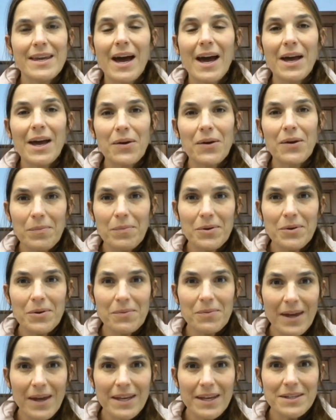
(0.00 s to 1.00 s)
I hope you're
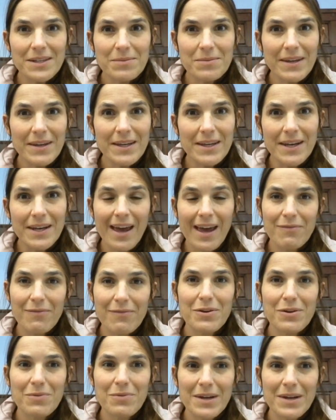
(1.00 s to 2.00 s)
ready to be an
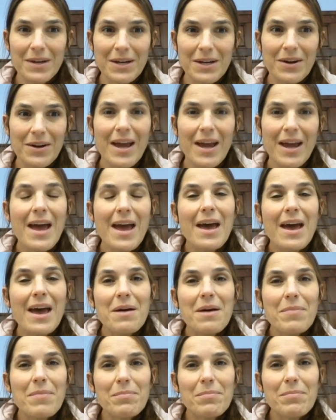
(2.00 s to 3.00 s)
avid reader.
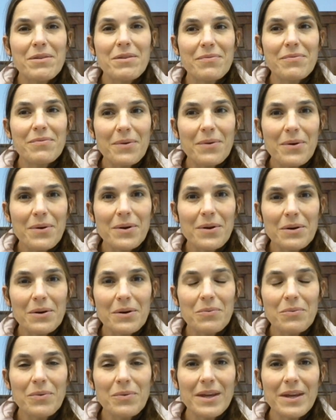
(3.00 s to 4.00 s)
But
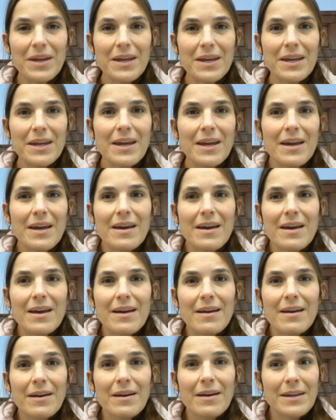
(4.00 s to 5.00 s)
before we
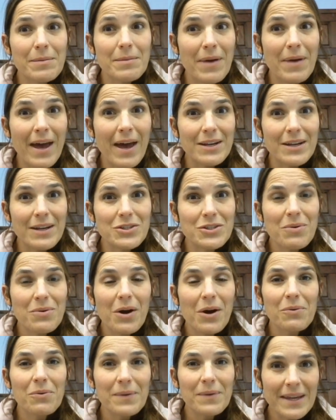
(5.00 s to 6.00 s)
get back to
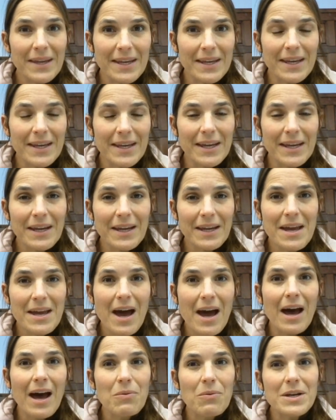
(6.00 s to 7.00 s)
our reading,
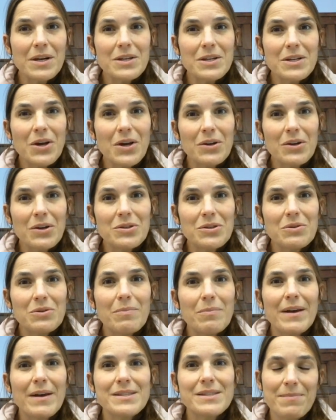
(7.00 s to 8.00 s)
I want to talk to you
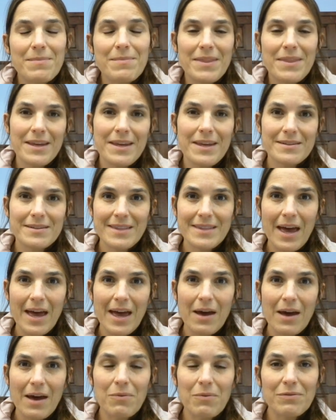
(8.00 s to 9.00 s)
about some things
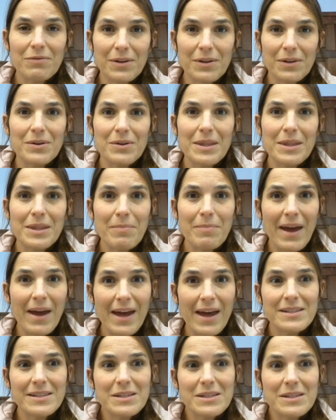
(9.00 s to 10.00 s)
that we've learned in the
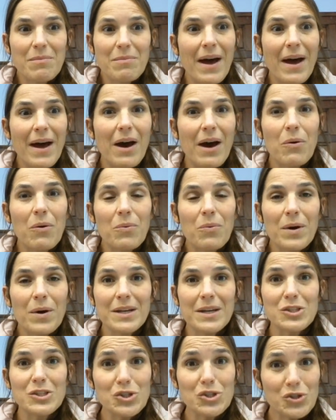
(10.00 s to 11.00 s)
past about what
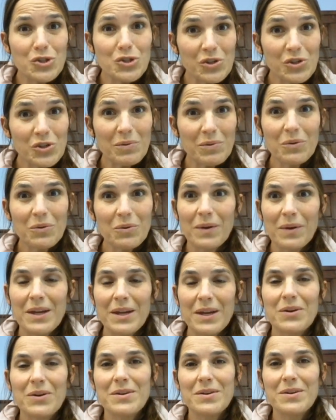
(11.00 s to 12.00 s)
a super
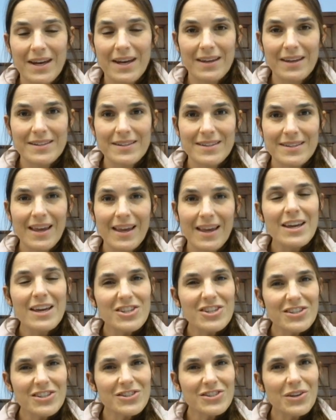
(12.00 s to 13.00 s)
reader does,
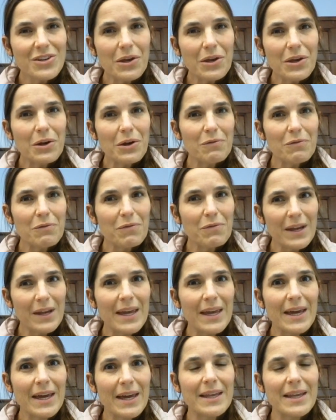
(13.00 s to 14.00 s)
just so you don't
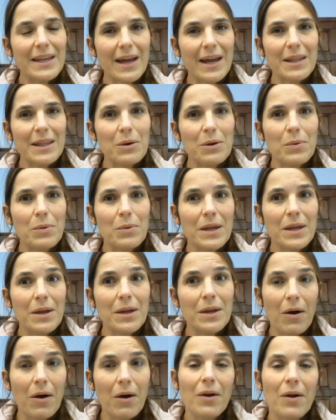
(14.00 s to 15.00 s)
forget now that we
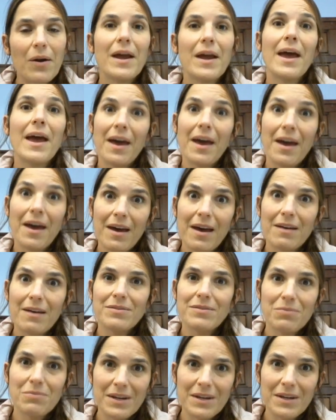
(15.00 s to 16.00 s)
are
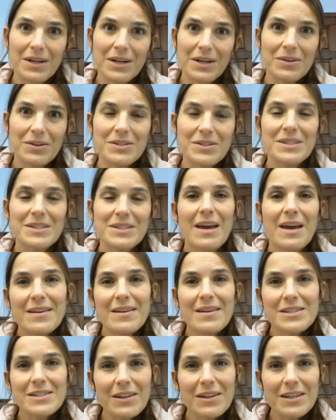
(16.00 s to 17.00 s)
avid readers.
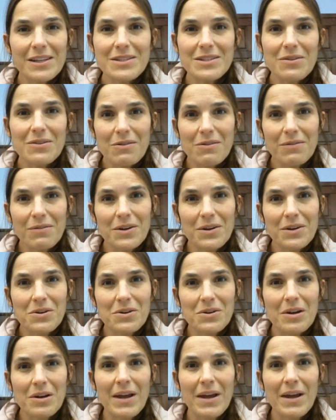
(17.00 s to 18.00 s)
So let's look over here
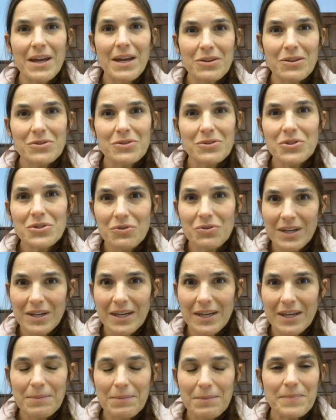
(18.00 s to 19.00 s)
on my other
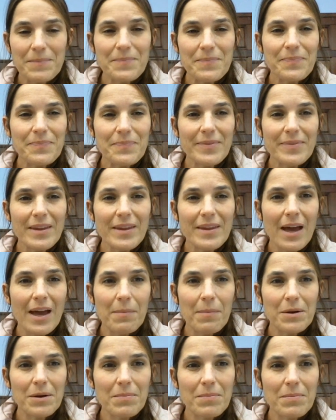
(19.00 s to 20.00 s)
screen.
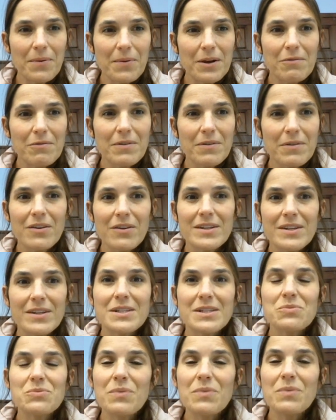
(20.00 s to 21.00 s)
I'm going to point over here. It
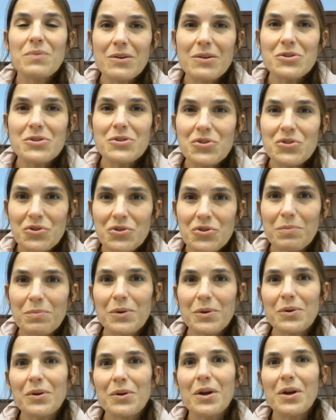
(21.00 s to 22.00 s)
says we are
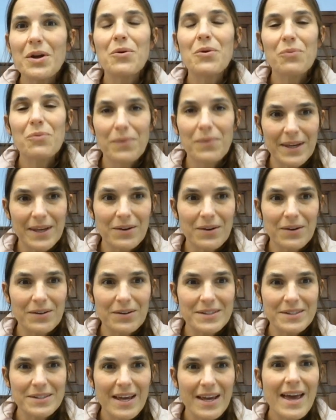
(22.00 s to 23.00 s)
super
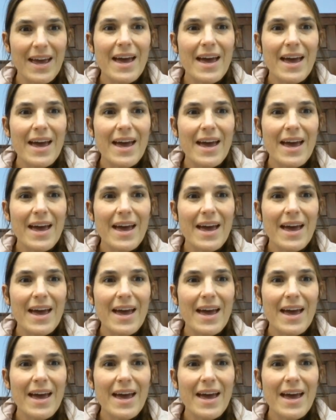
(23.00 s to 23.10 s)
readers.